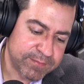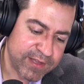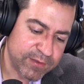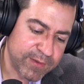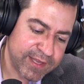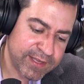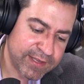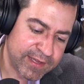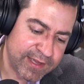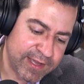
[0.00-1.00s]
that, by the way.
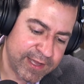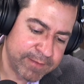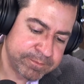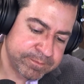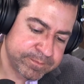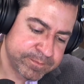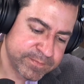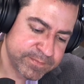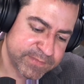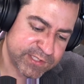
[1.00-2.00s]
Um,
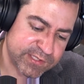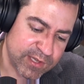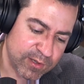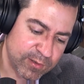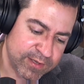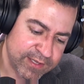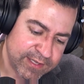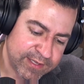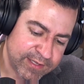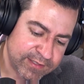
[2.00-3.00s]
so
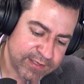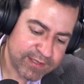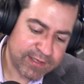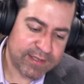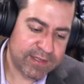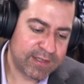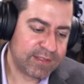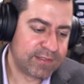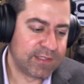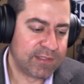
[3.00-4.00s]

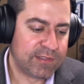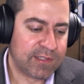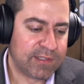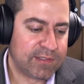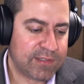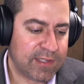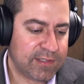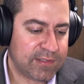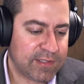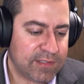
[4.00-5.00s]
uh, dun, dun,
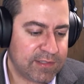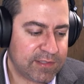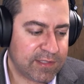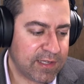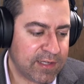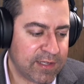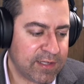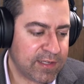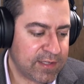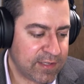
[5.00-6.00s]

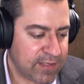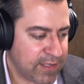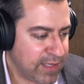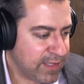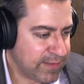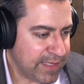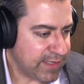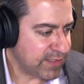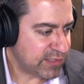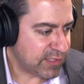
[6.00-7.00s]
dun,
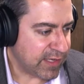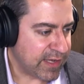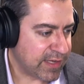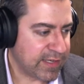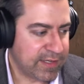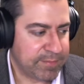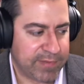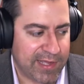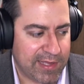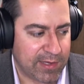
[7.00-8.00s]
Let us talk
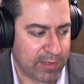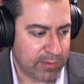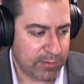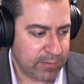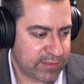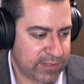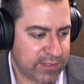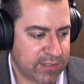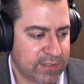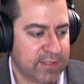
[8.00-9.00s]

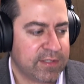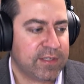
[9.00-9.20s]
about